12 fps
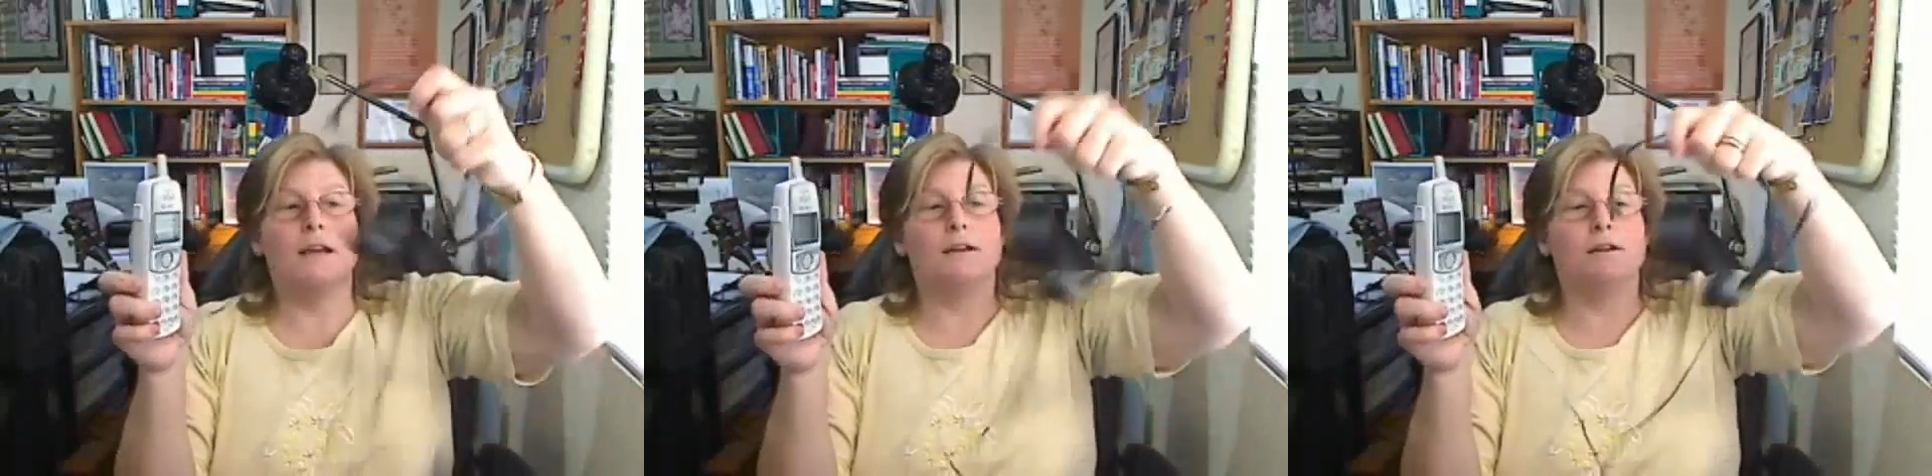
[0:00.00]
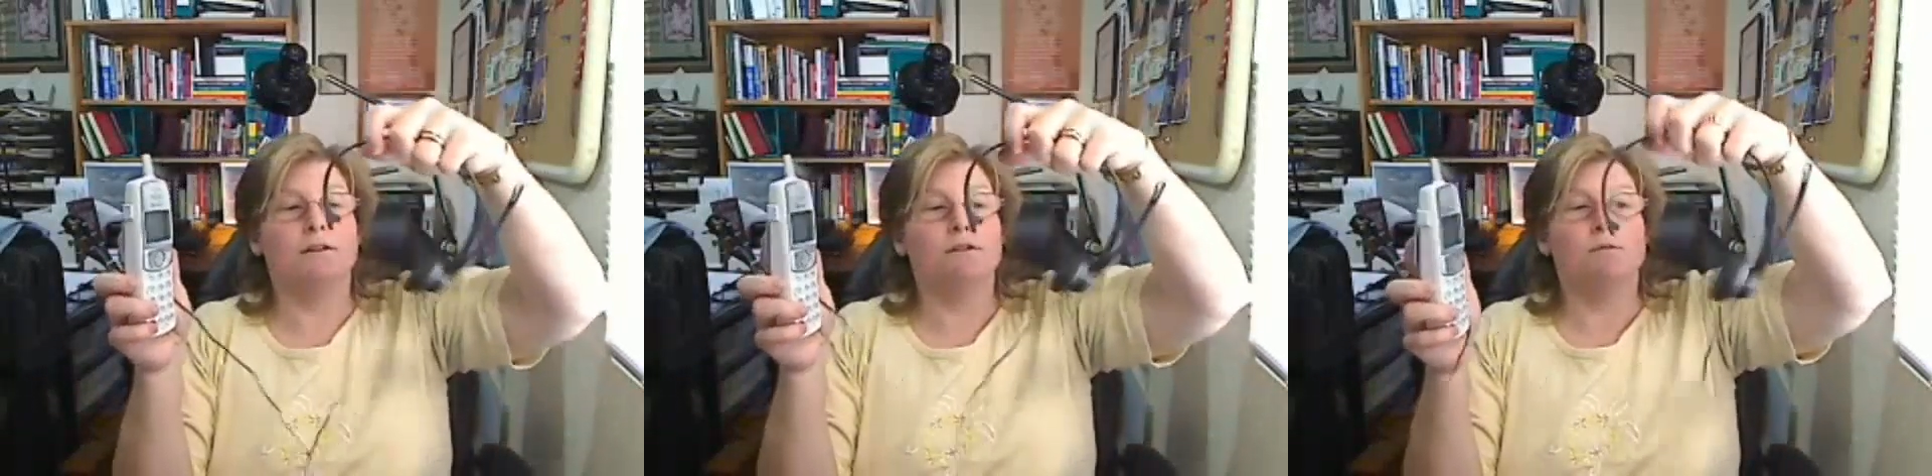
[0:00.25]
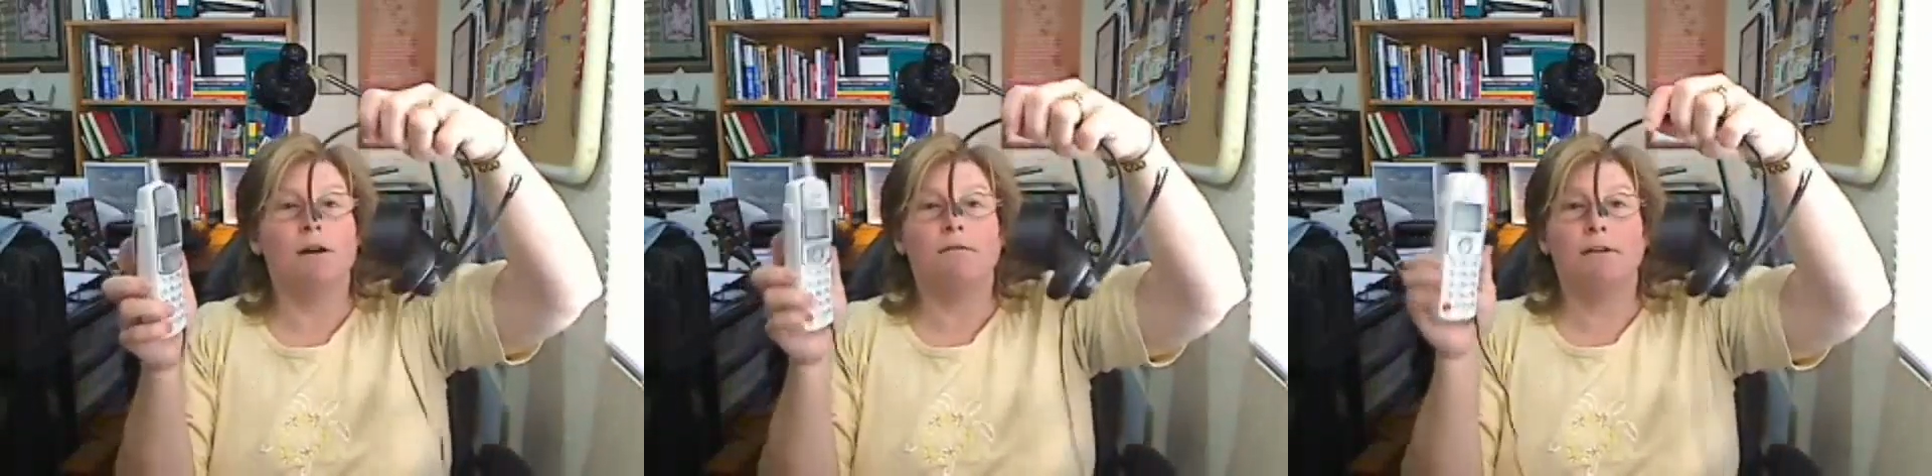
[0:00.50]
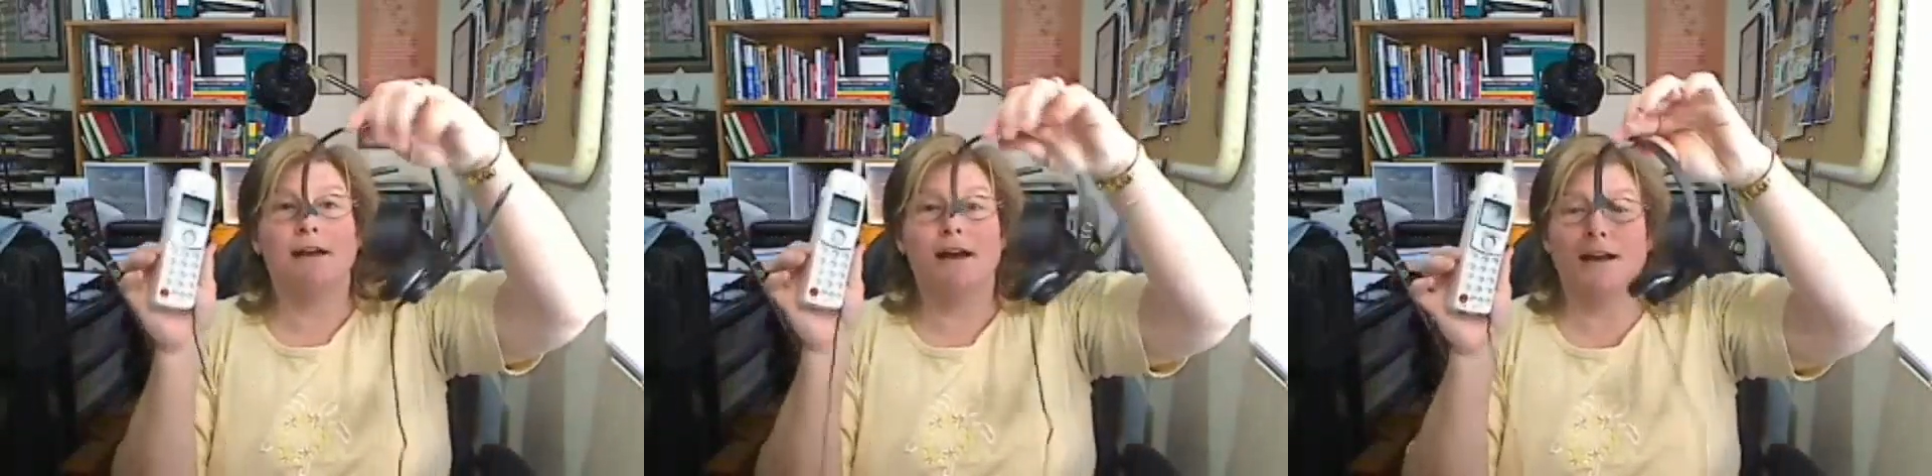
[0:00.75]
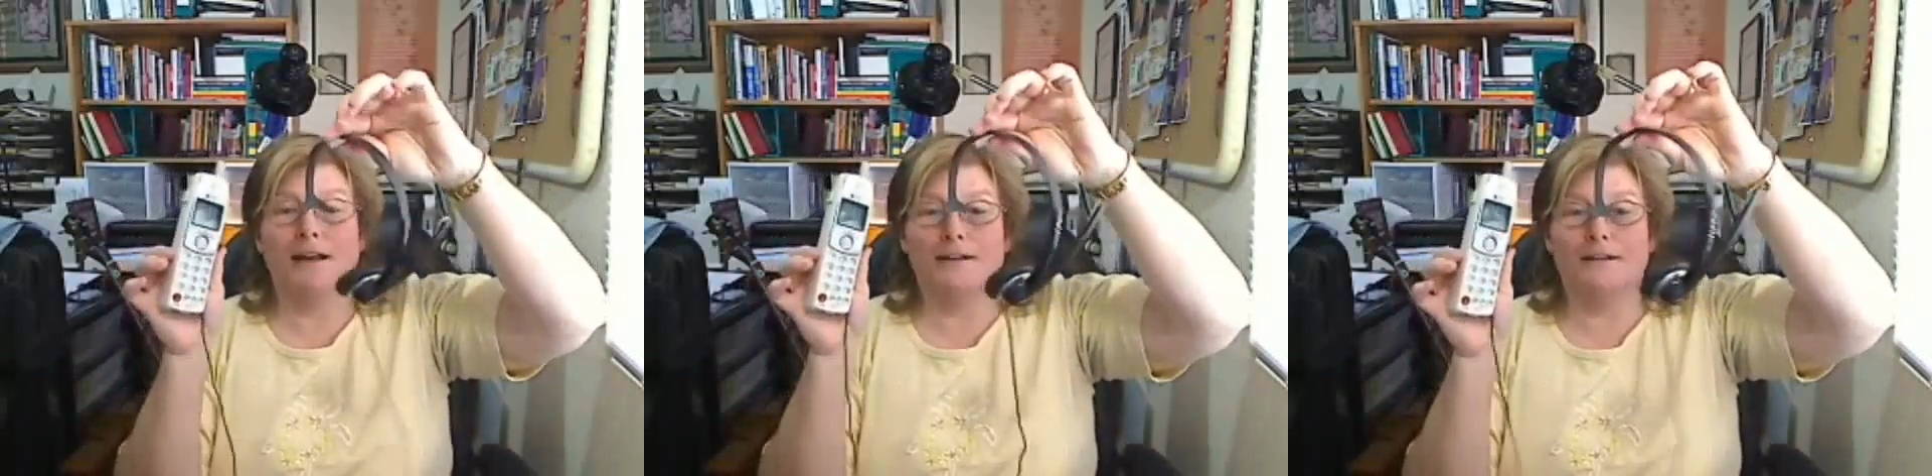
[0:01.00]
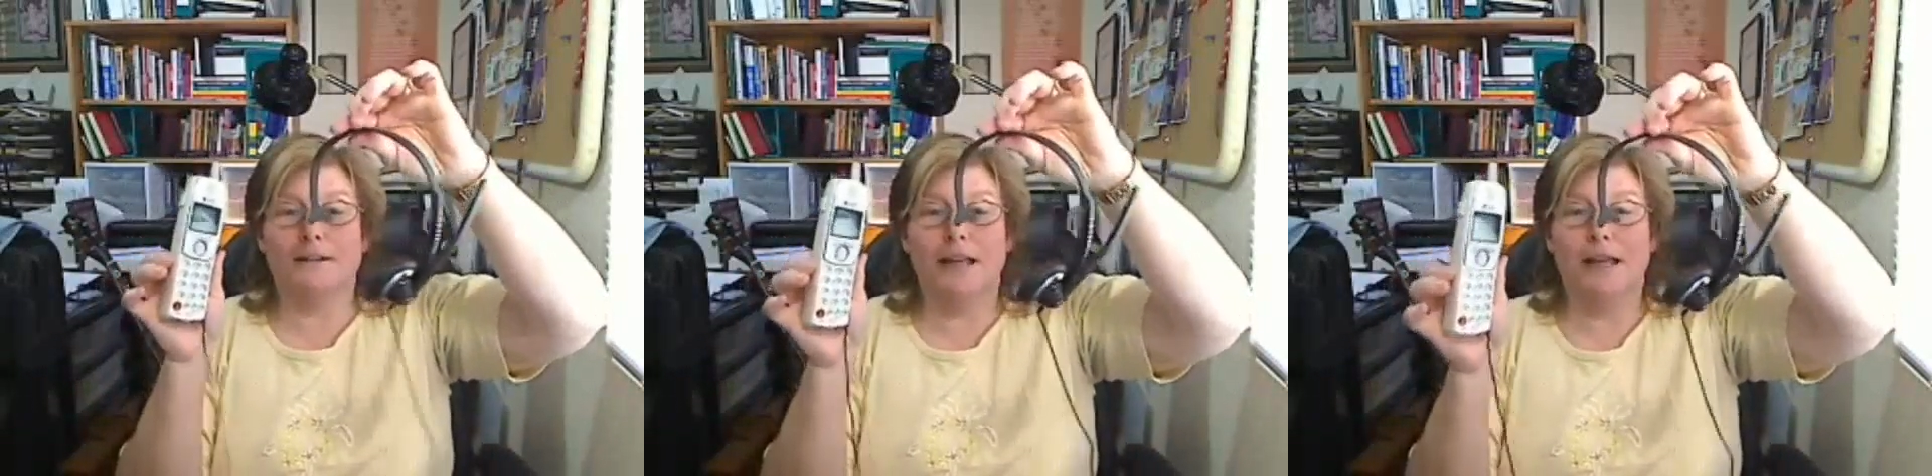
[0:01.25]
Here's what we got.
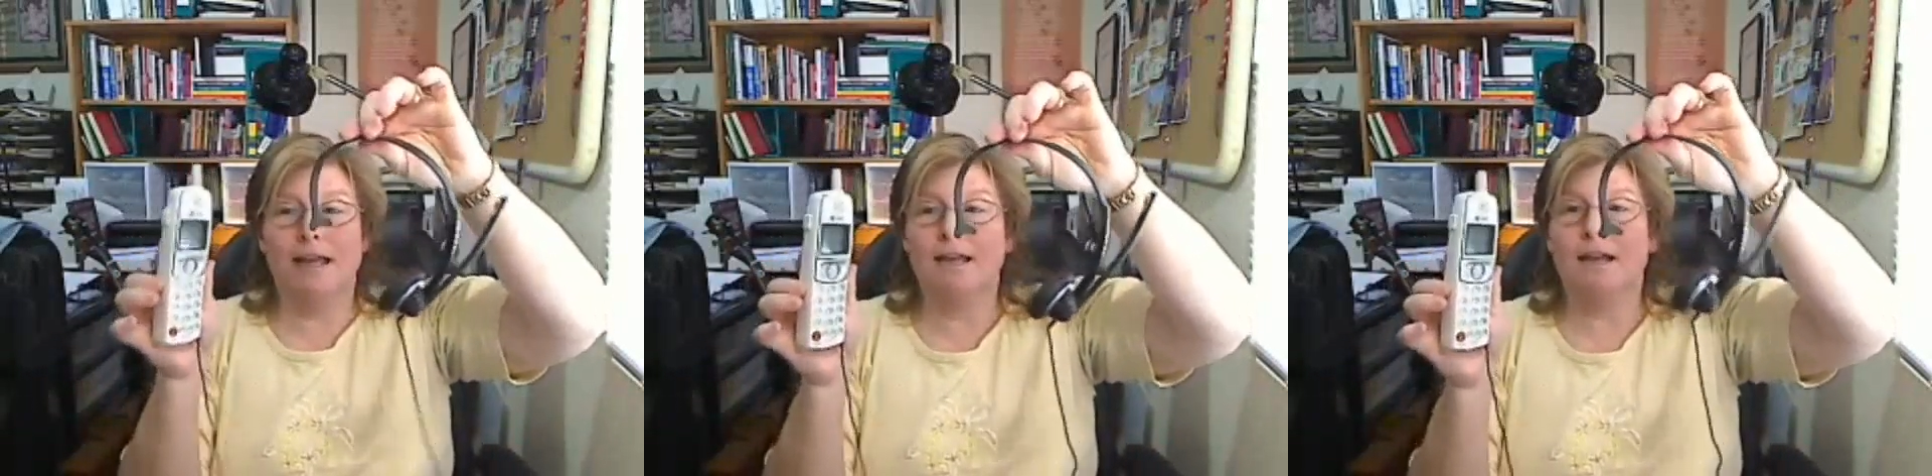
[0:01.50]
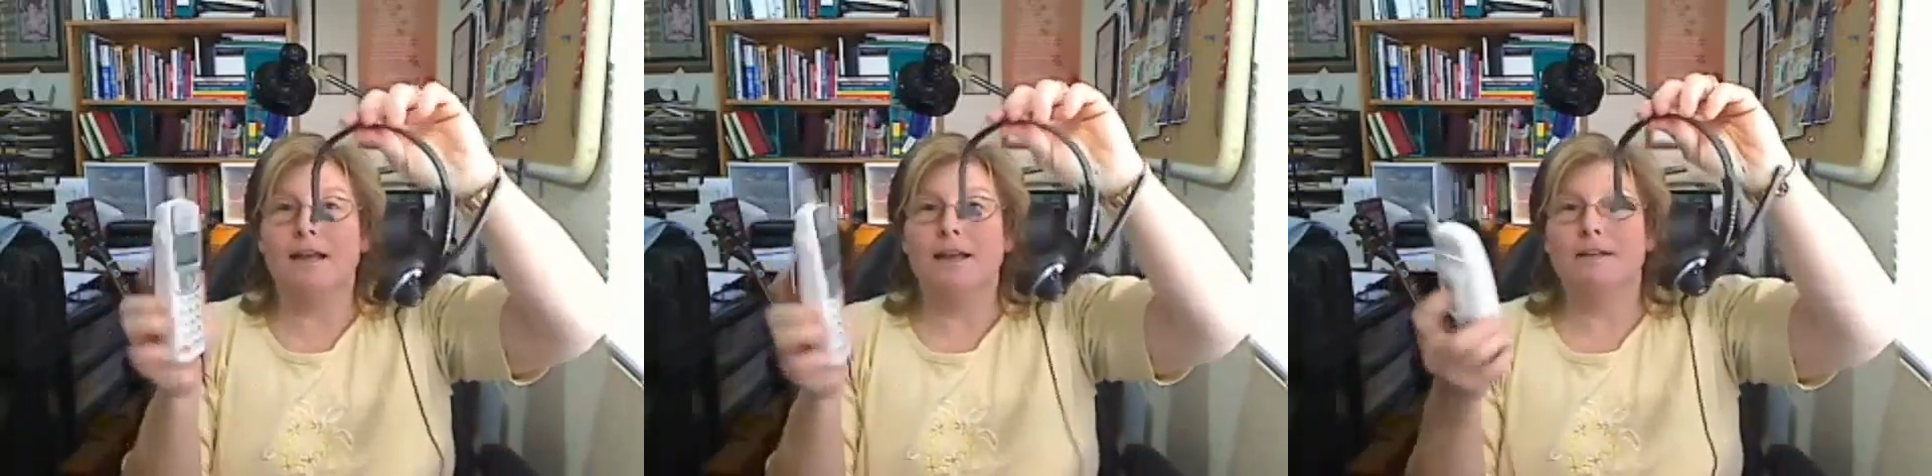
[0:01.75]
Okay.